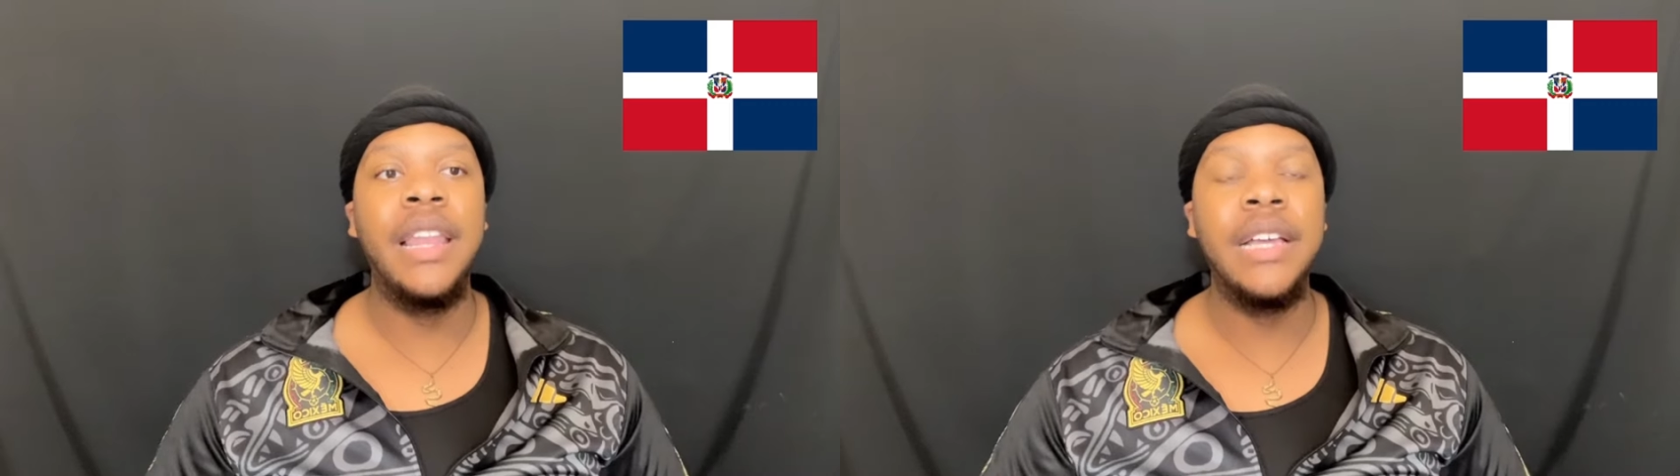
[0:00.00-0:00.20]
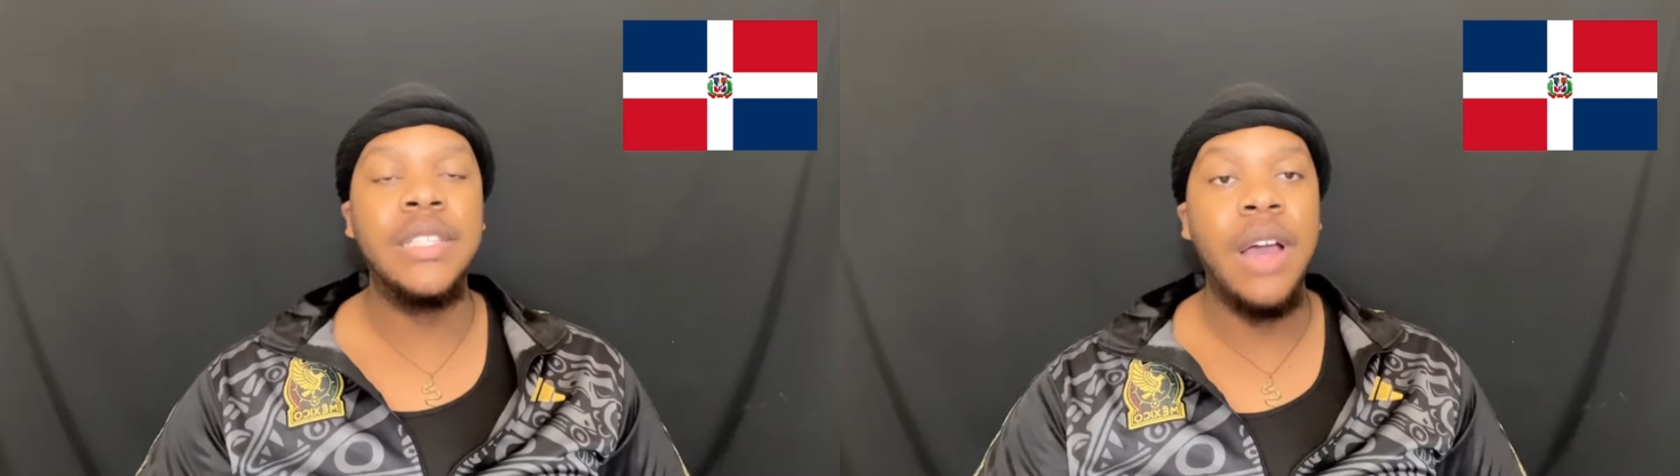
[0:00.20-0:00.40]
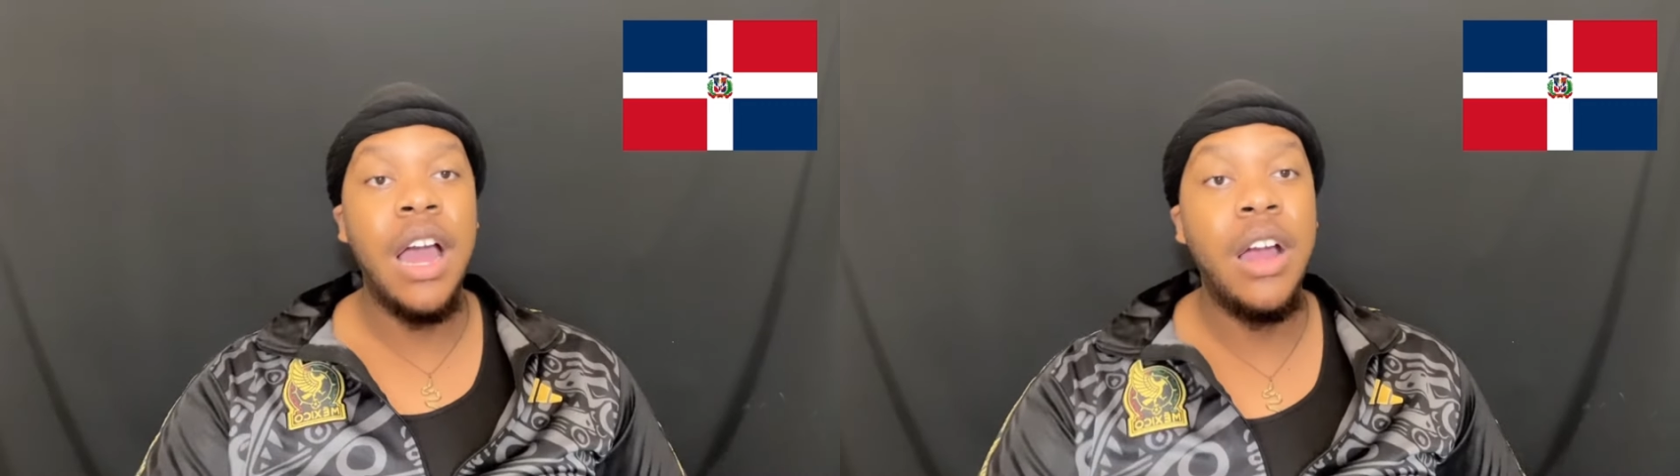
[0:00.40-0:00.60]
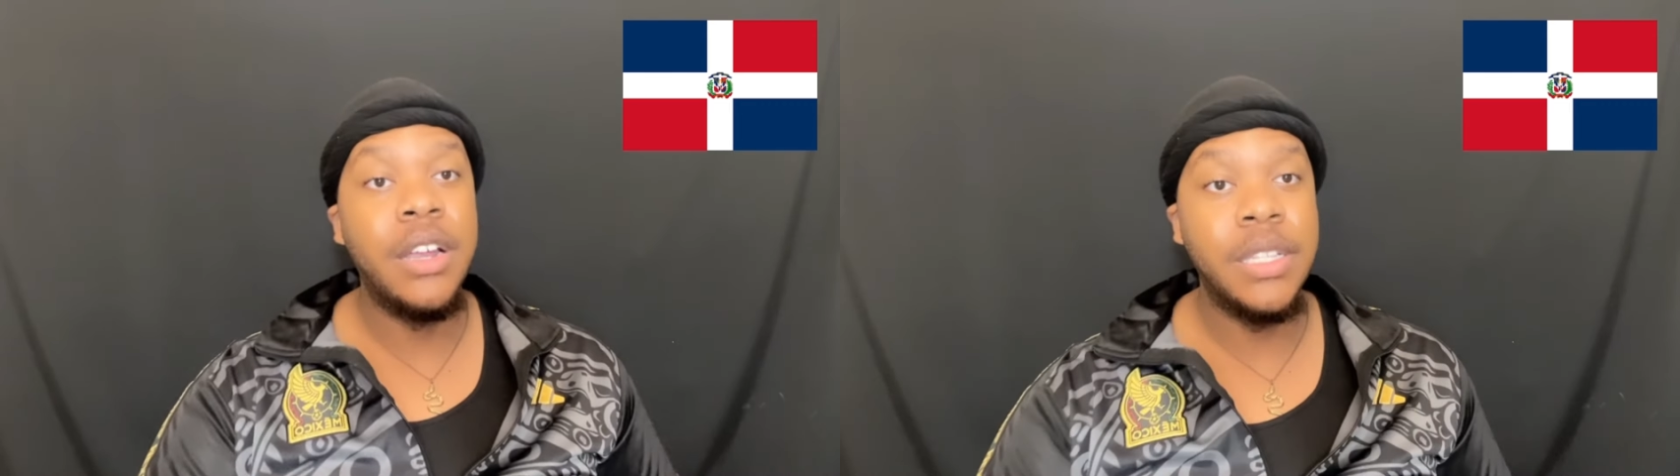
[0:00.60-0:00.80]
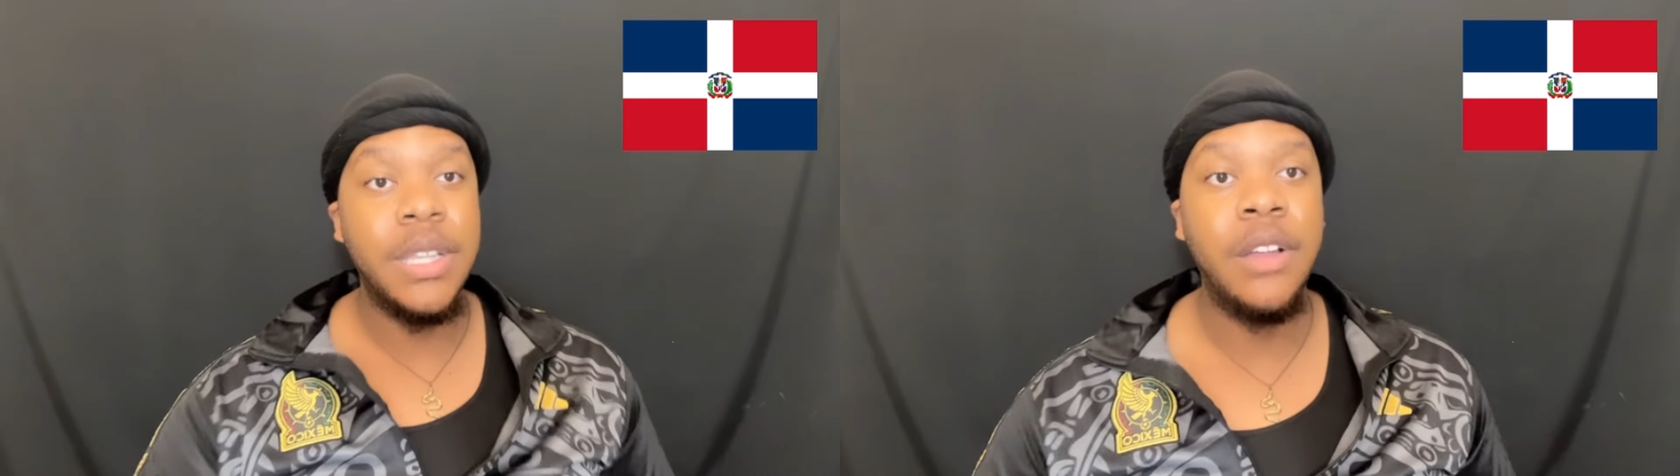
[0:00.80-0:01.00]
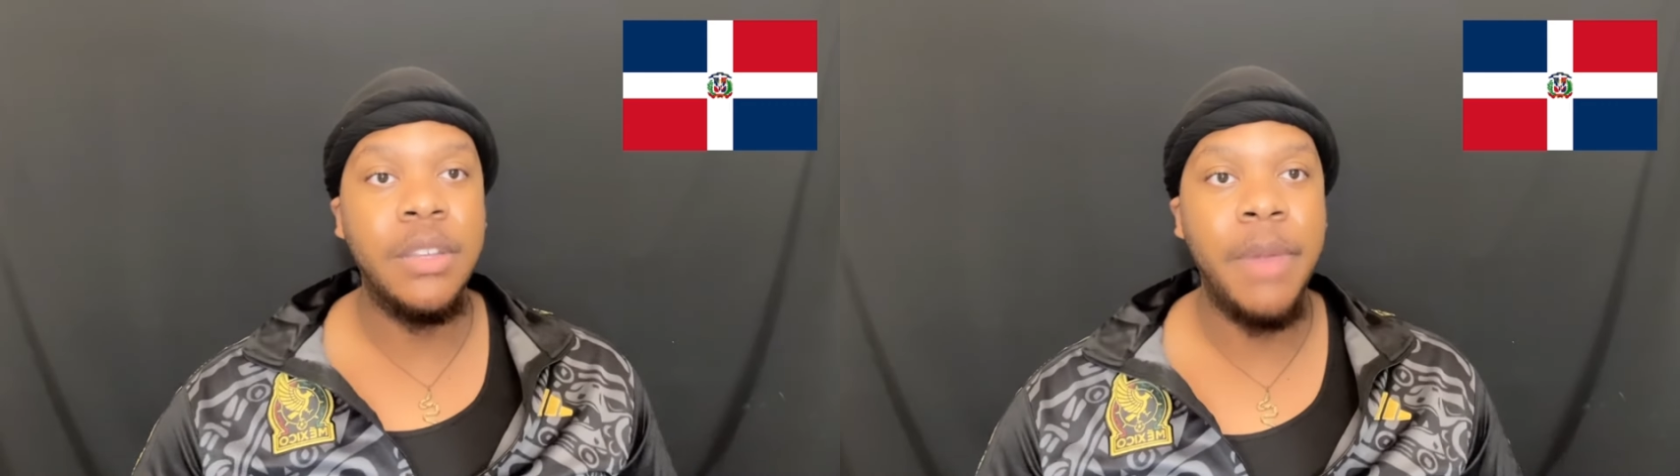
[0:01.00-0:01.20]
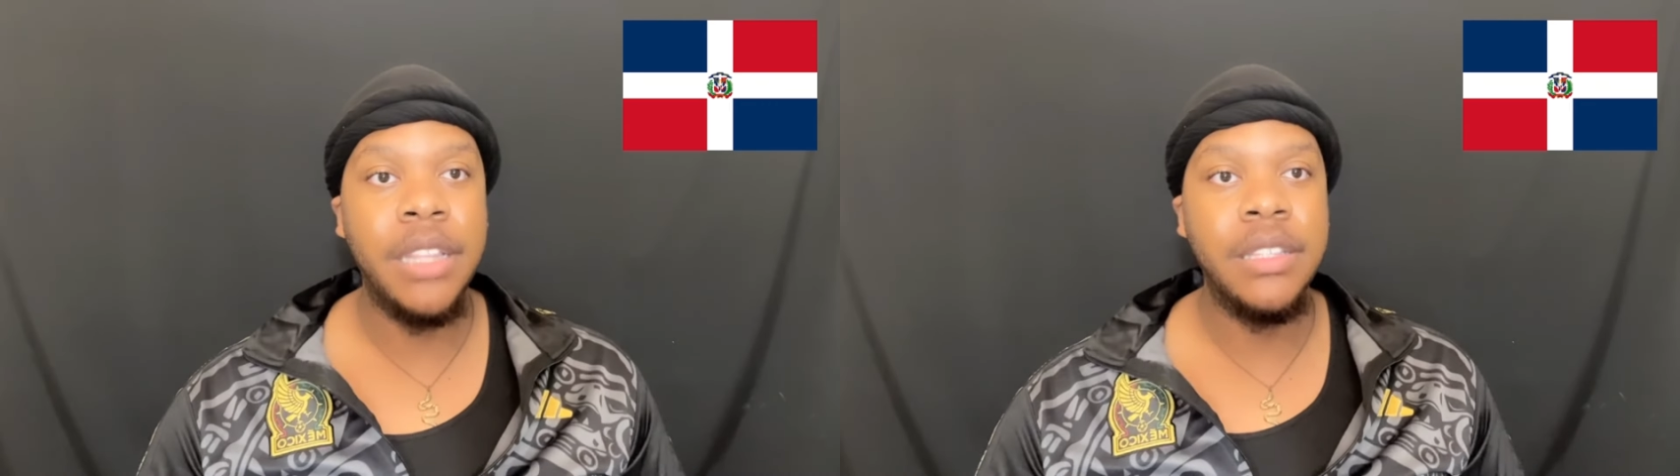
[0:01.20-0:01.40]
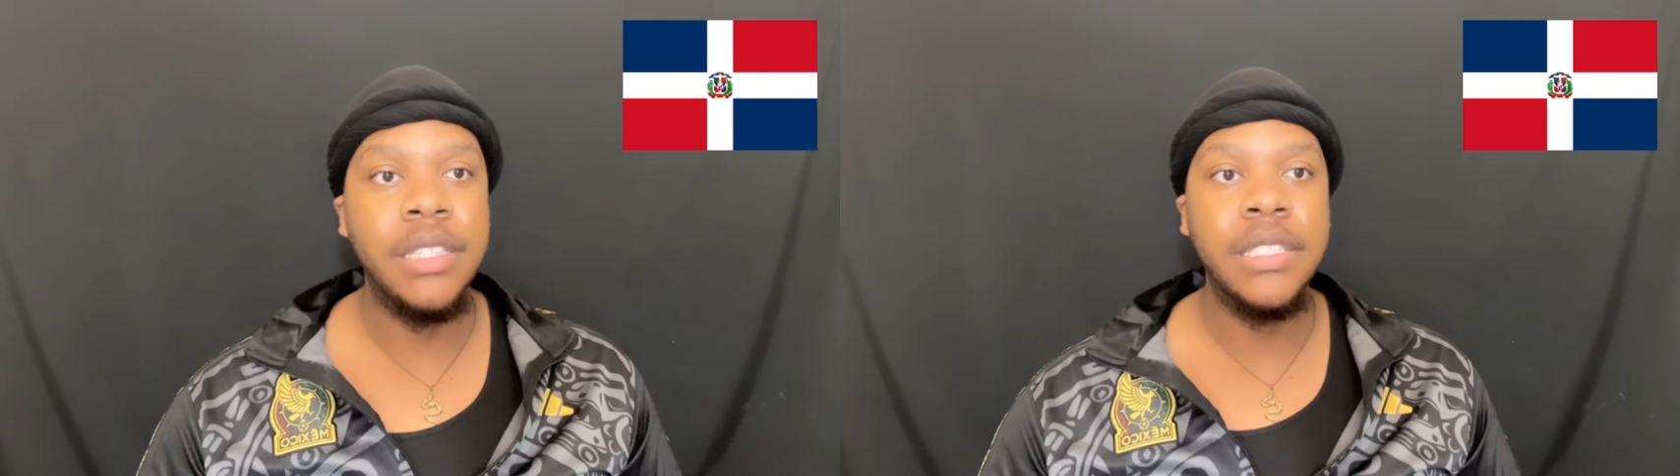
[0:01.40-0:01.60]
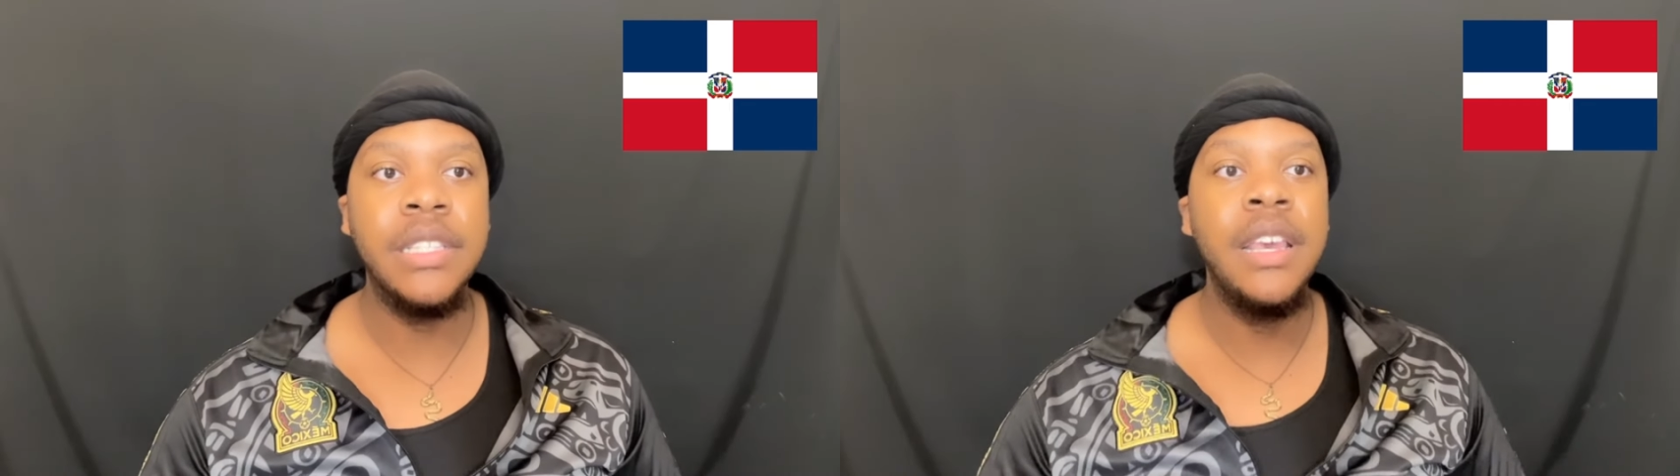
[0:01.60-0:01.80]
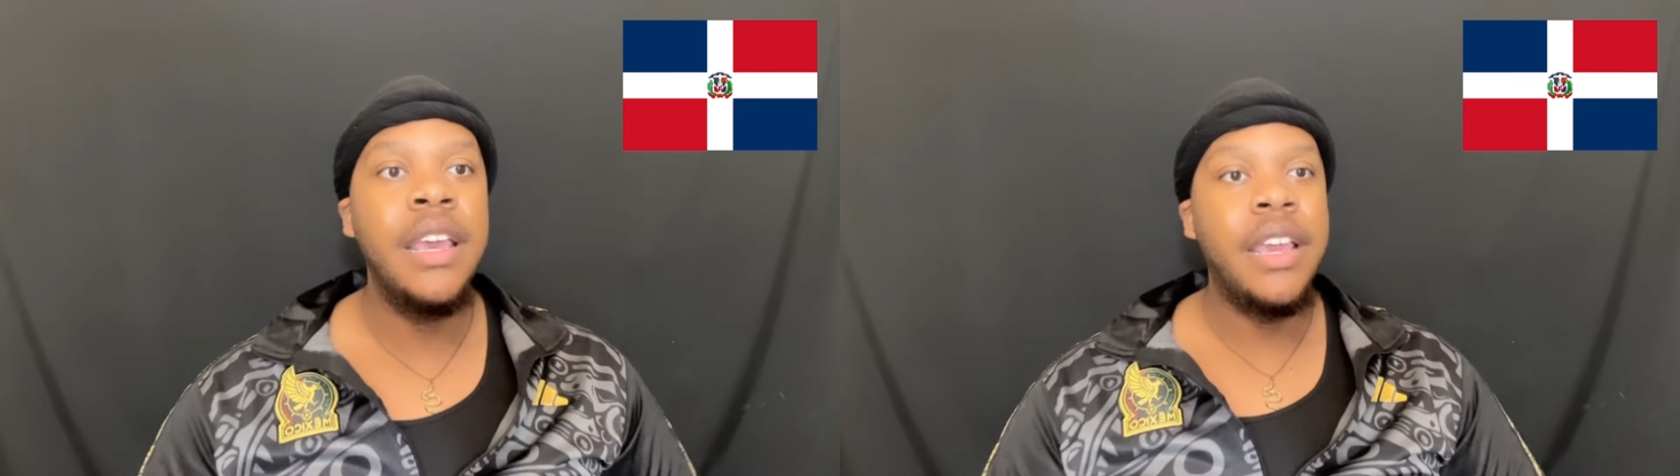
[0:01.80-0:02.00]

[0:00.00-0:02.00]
Like, so I already talked about this